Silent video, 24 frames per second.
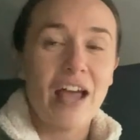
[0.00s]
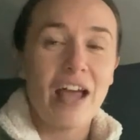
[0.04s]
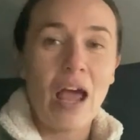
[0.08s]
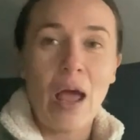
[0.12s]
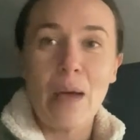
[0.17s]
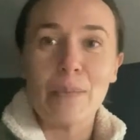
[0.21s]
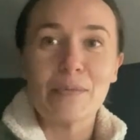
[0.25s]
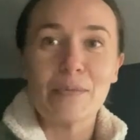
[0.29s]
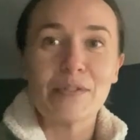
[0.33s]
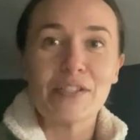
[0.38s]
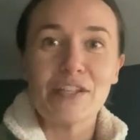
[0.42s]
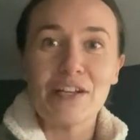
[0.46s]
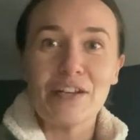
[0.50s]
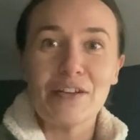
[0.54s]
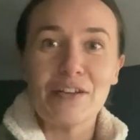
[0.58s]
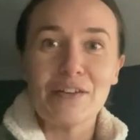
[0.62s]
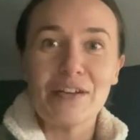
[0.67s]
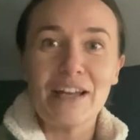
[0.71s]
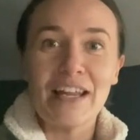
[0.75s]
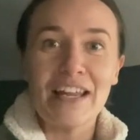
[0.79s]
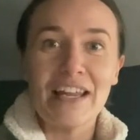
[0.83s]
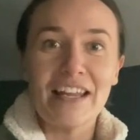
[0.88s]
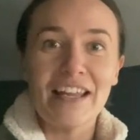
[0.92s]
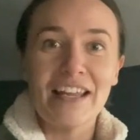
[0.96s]

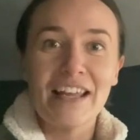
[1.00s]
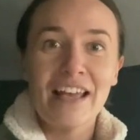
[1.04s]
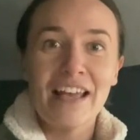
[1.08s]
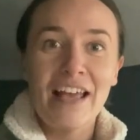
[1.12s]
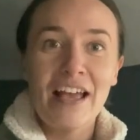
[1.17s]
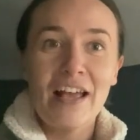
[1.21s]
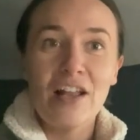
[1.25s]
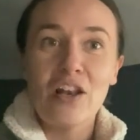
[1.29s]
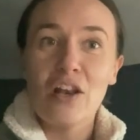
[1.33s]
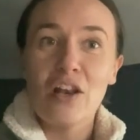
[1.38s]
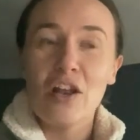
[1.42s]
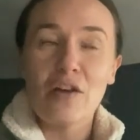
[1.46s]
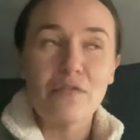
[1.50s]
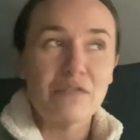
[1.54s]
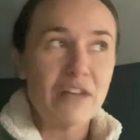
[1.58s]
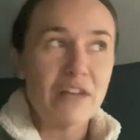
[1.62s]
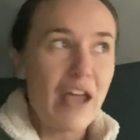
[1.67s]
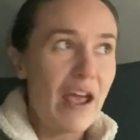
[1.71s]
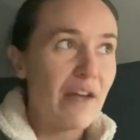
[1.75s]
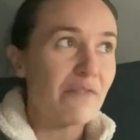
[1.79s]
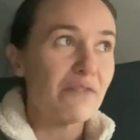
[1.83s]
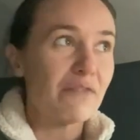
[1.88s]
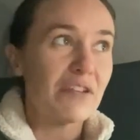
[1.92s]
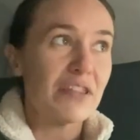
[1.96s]
absolutely loved
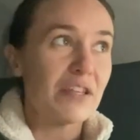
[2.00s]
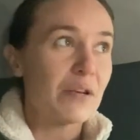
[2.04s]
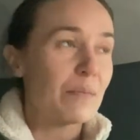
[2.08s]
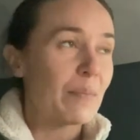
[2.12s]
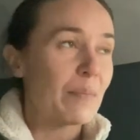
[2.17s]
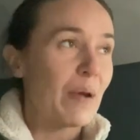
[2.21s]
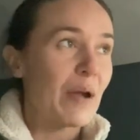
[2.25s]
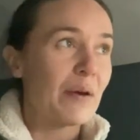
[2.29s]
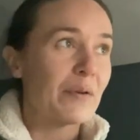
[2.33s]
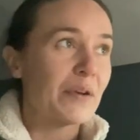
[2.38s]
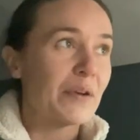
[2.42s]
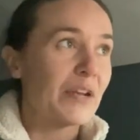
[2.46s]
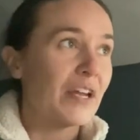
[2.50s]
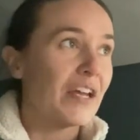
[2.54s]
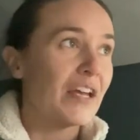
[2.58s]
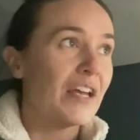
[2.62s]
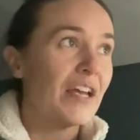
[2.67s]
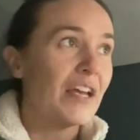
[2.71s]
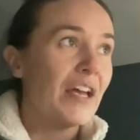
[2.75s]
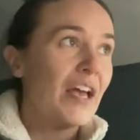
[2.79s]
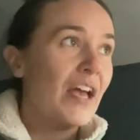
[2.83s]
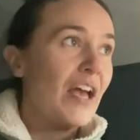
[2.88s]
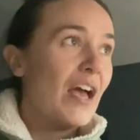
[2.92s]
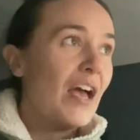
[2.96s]
everything about it.
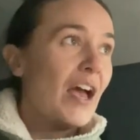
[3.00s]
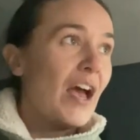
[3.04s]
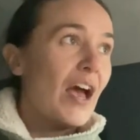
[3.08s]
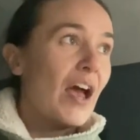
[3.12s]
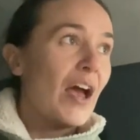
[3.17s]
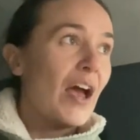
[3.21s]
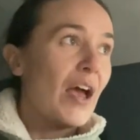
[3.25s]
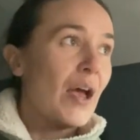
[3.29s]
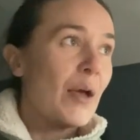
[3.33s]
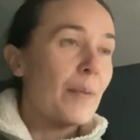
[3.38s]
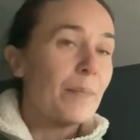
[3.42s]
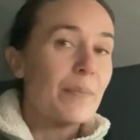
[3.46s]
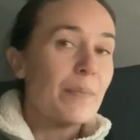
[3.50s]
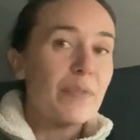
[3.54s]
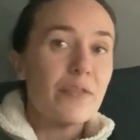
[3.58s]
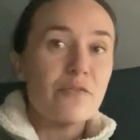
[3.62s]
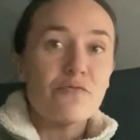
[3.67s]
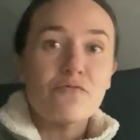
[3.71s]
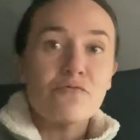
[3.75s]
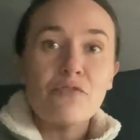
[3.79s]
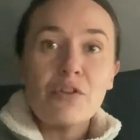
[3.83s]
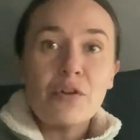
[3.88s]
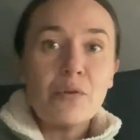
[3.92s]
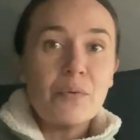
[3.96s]
The
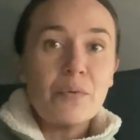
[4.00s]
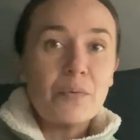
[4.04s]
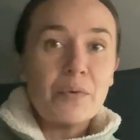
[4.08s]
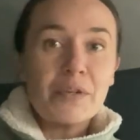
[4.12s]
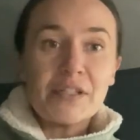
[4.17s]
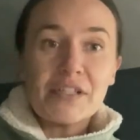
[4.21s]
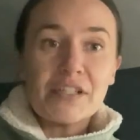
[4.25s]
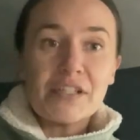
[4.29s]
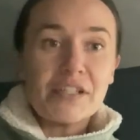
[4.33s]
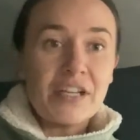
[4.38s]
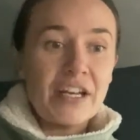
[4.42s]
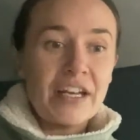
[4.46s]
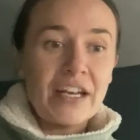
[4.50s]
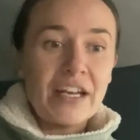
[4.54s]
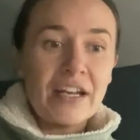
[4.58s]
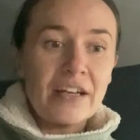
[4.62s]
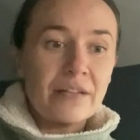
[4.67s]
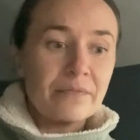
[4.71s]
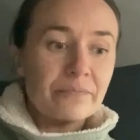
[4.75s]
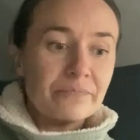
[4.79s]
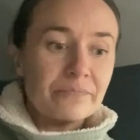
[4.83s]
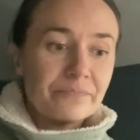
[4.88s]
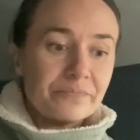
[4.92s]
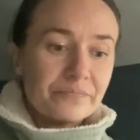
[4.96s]
route was
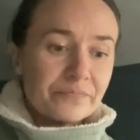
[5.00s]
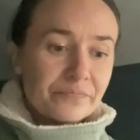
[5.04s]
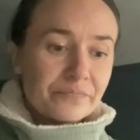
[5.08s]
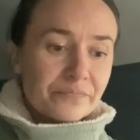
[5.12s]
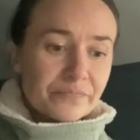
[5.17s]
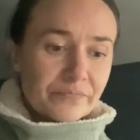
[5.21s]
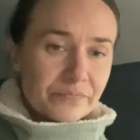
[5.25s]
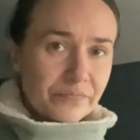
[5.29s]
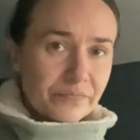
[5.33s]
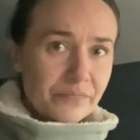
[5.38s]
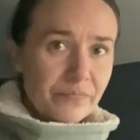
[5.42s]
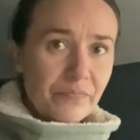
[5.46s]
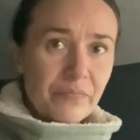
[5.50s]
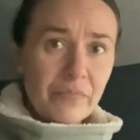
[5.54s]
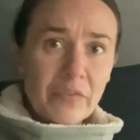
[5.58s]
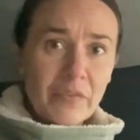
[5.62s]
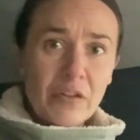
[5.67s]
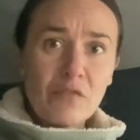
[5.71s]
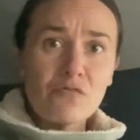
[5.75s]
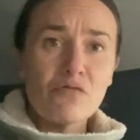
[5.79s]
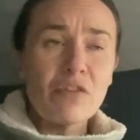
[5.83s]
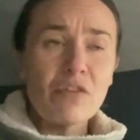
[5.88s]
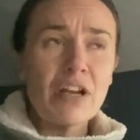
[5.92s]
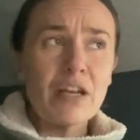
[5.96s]
stunning,
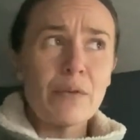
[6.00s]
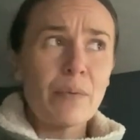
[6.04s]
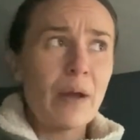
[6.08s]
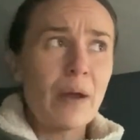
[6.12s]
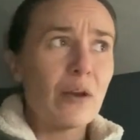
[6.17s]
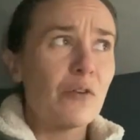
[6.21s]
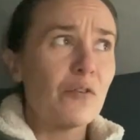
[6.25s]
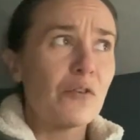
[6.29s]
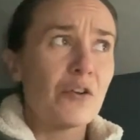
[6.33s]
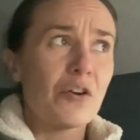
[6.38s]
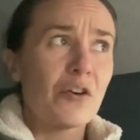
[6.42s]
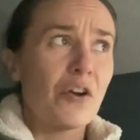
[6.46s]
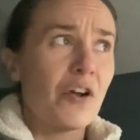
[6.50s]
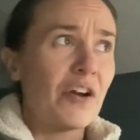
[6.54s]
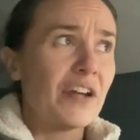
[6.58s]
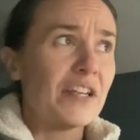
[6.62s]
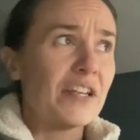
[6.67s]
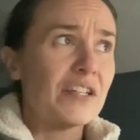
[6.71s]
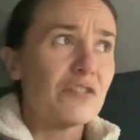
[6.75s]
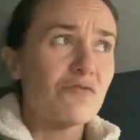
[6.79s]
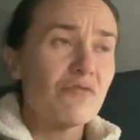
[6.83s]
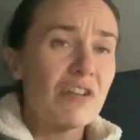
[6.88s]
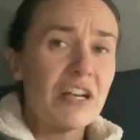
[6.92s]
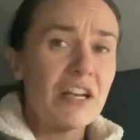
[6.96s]
really well
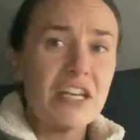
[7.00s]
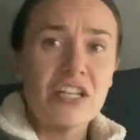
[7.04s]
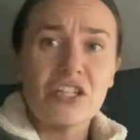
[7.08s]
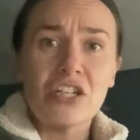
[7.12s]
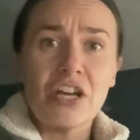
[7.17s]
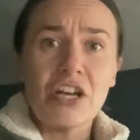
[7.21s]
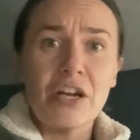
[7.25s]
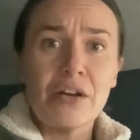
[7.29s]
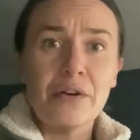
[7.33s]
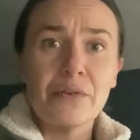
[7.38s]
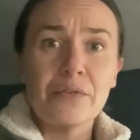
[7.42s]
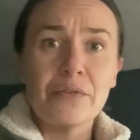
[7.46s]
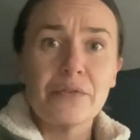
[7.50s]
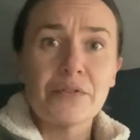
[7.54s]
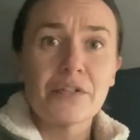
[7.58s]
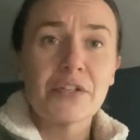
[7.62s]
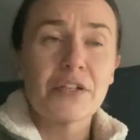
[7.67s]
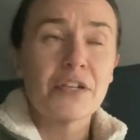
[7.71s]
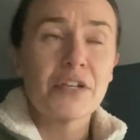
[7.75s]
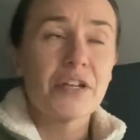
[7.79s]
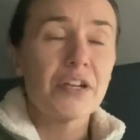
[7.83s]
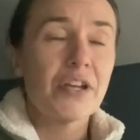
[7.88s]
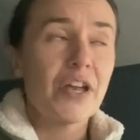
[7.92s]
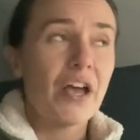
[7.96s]
organised, really chilled,
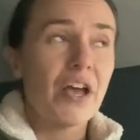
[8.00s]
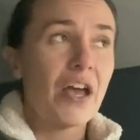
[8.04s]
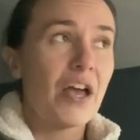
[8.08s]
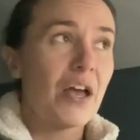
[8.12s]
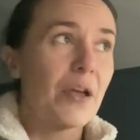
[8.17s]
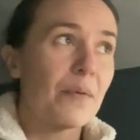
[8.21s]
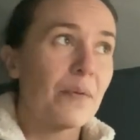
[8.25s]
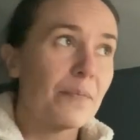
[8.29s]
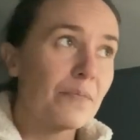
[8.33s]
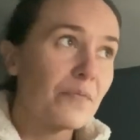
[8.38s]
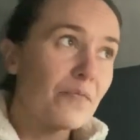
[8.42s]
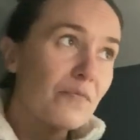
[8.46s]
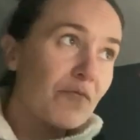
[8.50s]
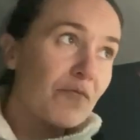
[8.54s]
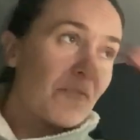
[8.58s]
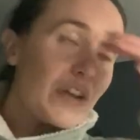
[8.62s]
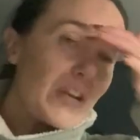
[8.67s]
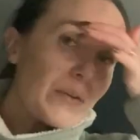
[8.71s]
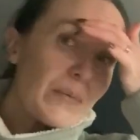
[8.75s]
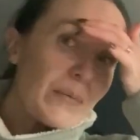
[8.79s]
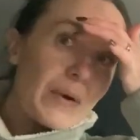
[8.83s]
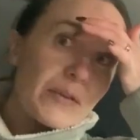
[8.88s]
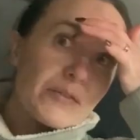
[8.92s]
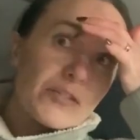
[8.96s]

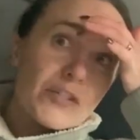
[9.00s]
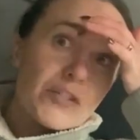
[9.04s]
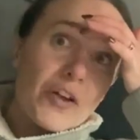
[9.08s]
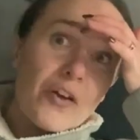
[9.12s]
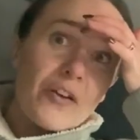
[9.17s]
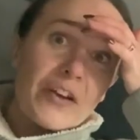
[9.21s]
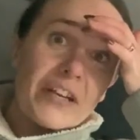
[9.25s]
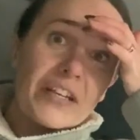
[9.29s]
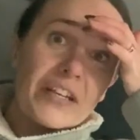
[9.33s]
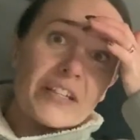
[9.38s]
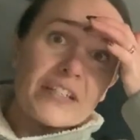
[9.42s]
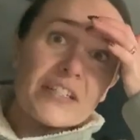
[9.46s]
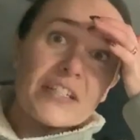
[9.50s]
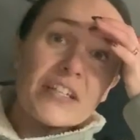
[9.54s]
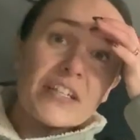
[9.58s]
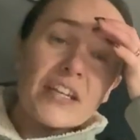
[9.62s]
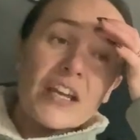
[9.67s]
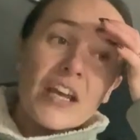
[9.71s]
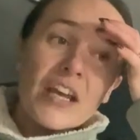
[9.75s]
really well signed.